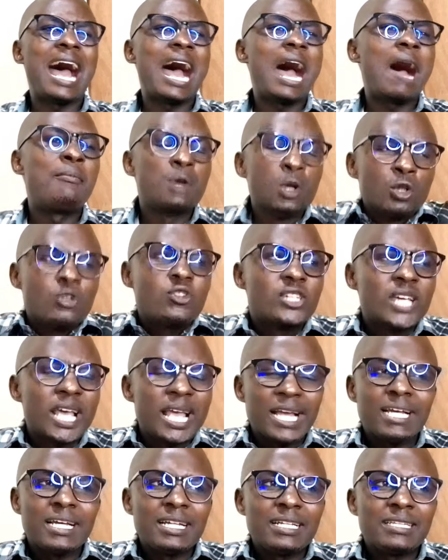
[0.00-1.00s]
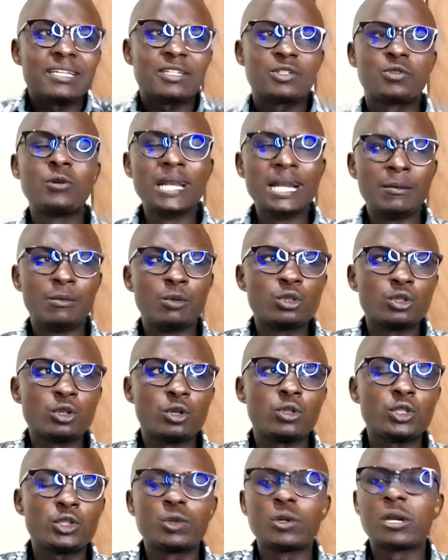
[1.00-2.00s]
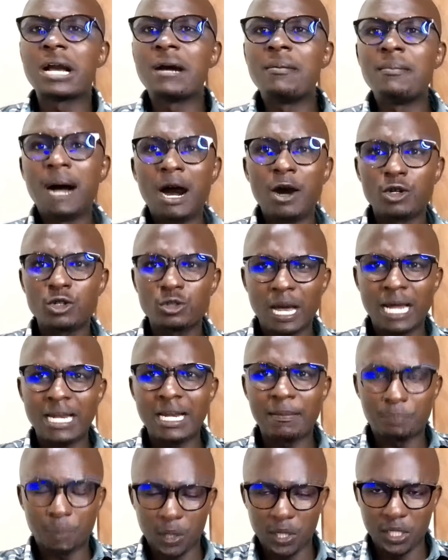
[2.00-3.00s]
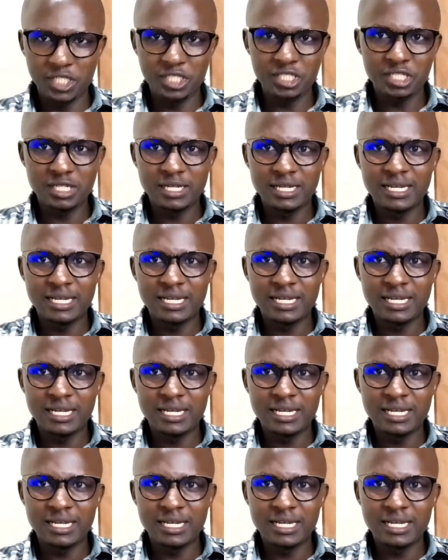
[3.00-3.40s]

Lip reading: I'm not saying that William Ruto should come out and appoint